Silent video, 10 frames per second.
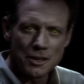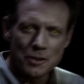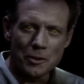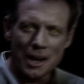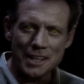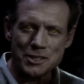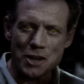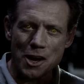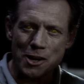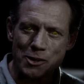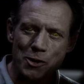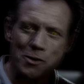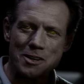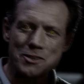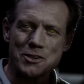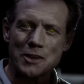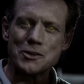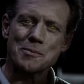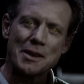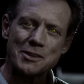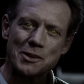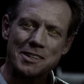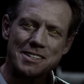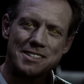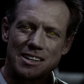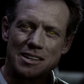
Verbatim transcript: Why, John, you're a sentimentalist.